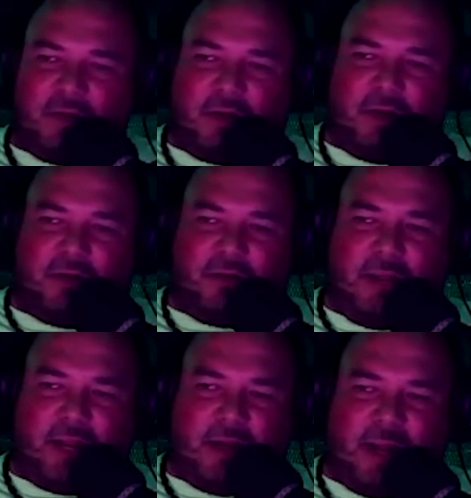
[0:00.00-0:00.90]
you know,
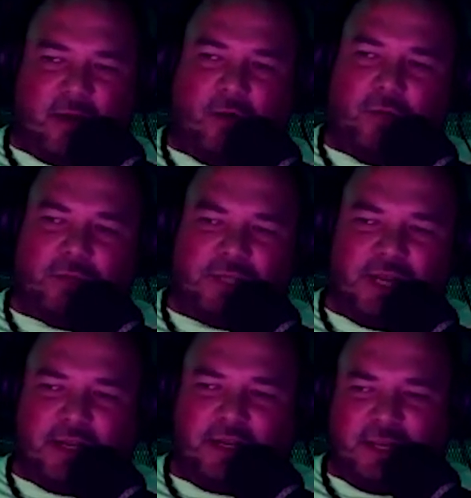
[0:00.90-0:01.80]
like homes
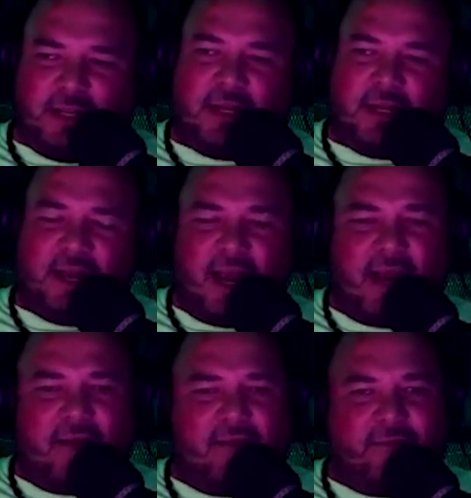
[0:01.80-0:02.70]
that didn't
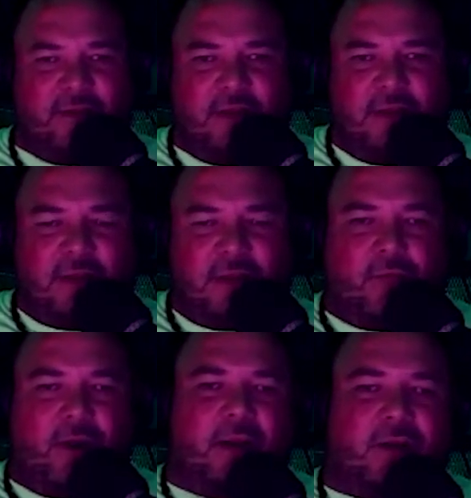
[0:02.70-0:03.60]
have the
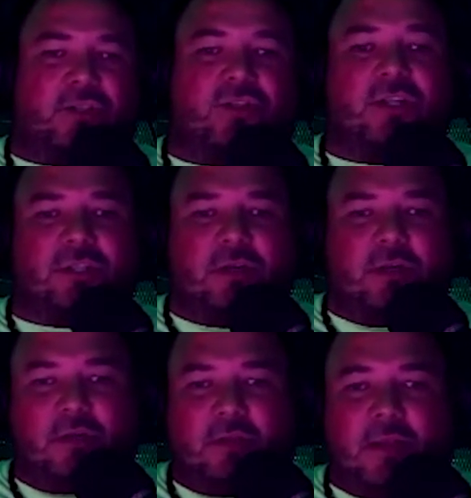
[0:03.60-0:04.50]
regular
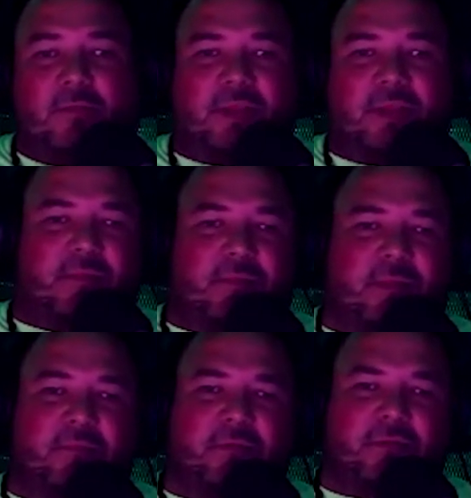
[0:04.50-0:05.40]
structure that
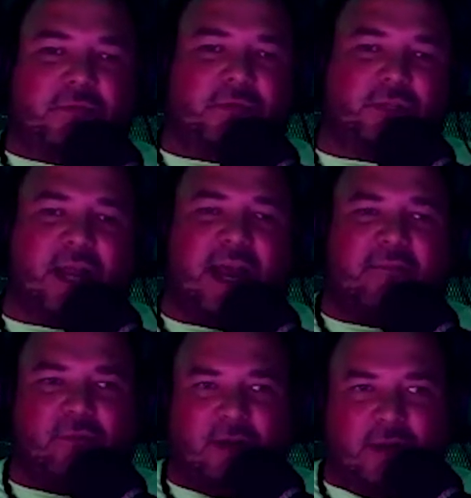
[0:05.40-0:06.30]
people should
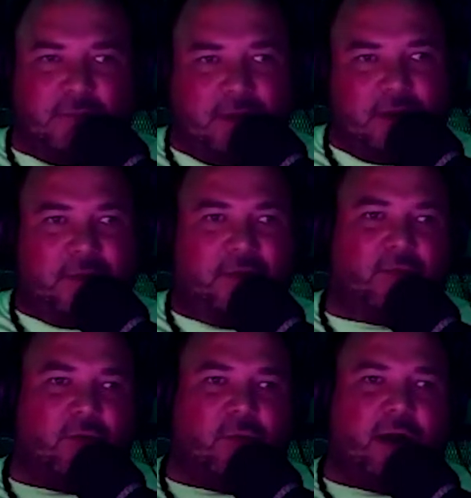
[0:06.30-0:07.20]
have growing up. You know what I mean?
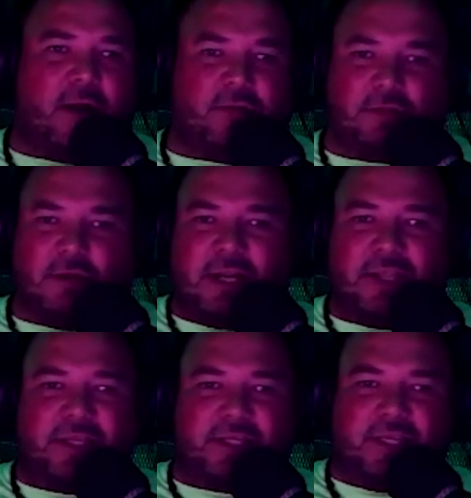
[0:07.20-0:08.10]
Role models or any of
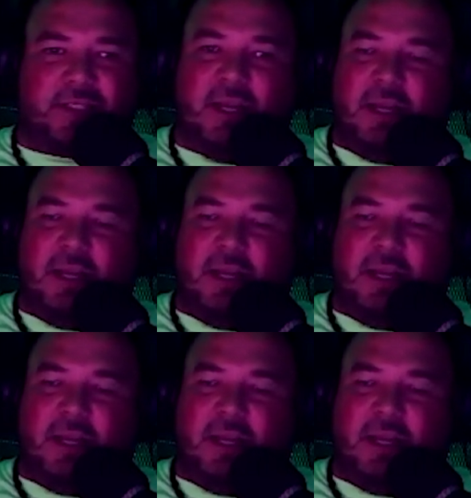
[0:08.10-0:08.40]
these things.